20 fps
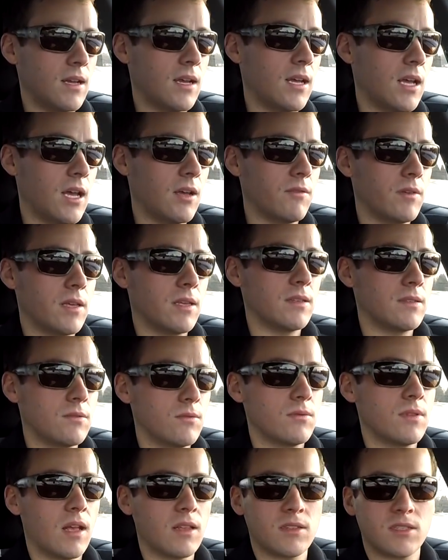I have a
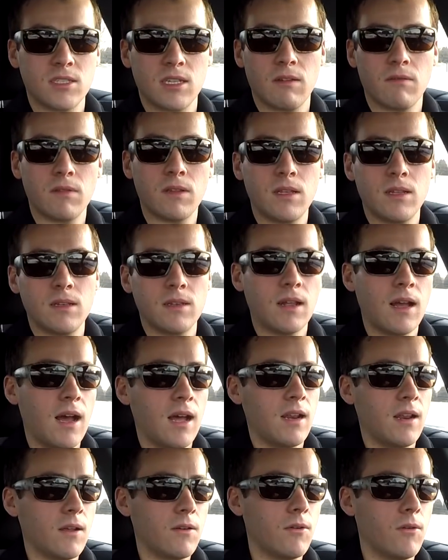2017
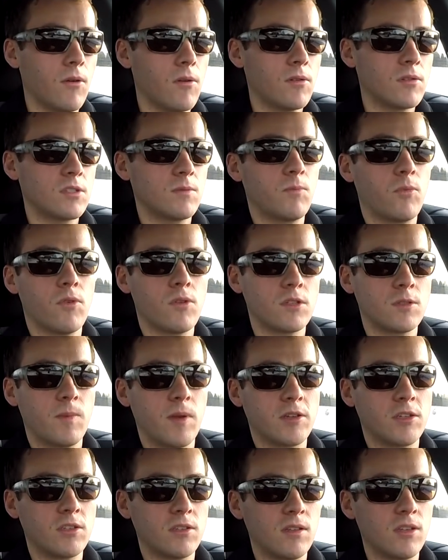Honda Accord Sport
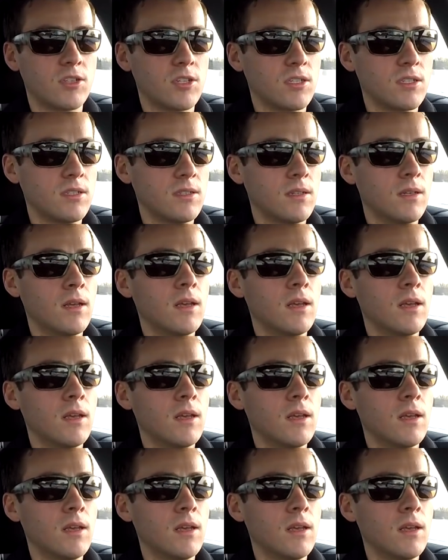Special Edition